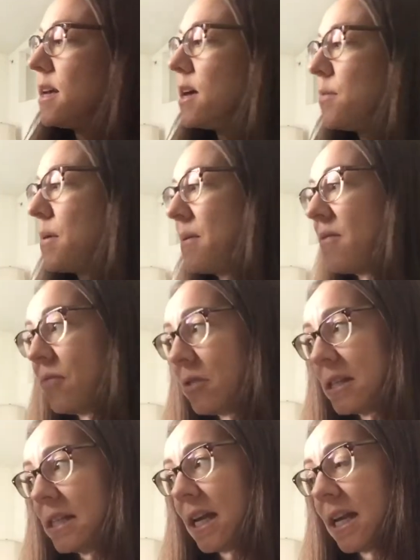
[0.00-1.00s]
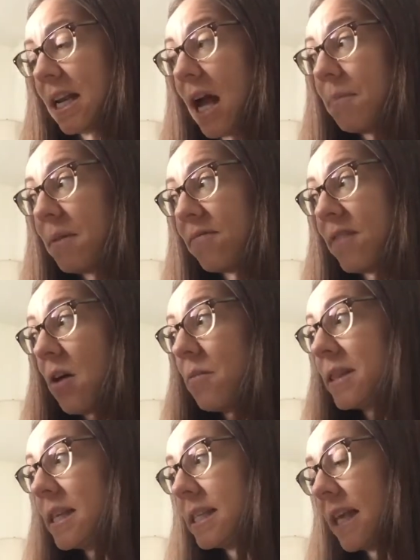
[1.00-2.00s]
But before standing up, he felt
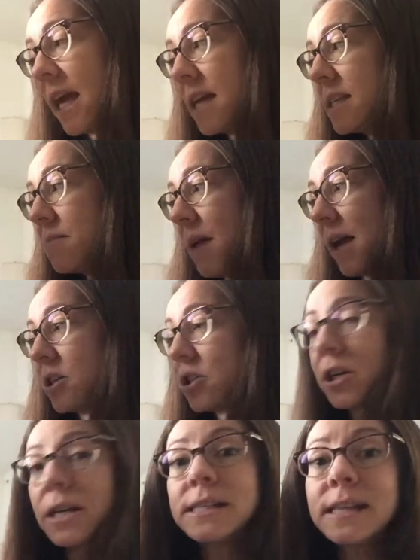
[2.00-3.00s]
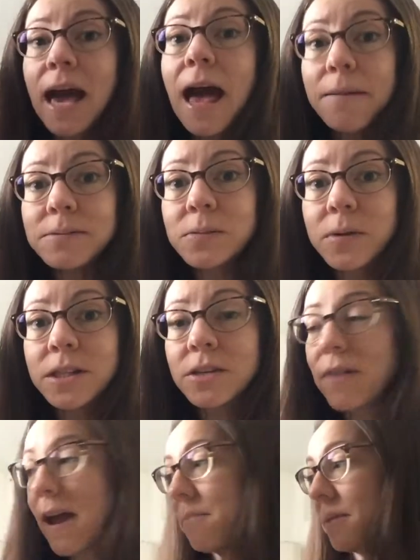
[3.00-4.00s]
with his hand to make sure his caps were in the
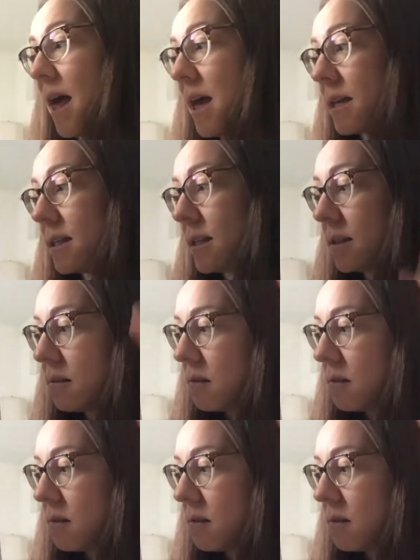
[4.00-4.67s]
right place.